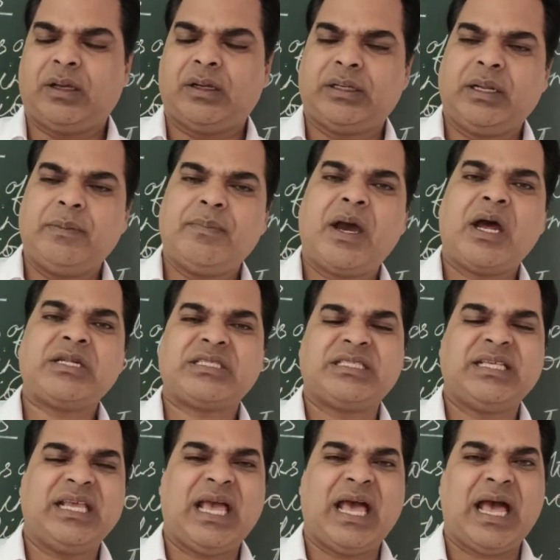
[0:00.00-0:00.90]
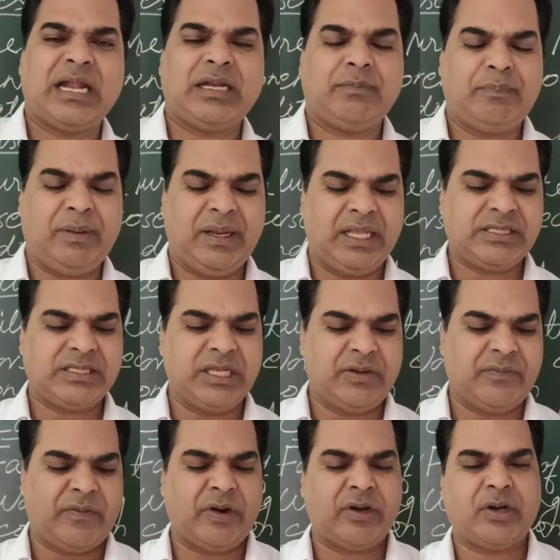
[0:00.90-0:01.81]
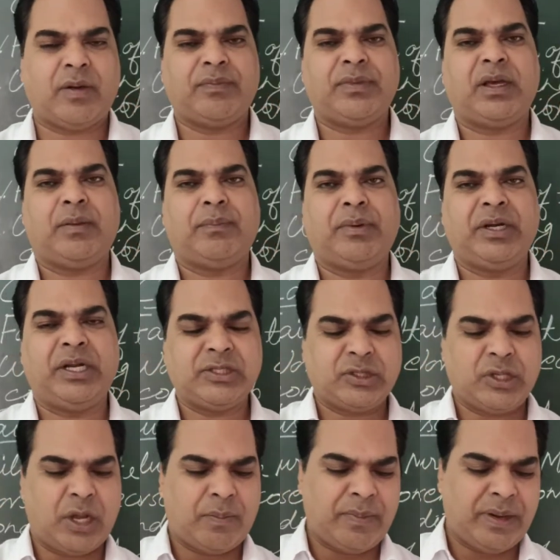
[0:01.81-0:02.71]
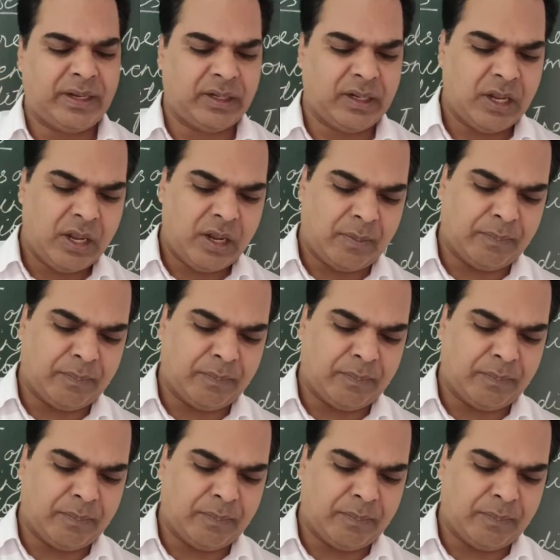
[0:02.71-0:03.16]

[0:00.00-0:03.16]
demands they had placed in front of the British government,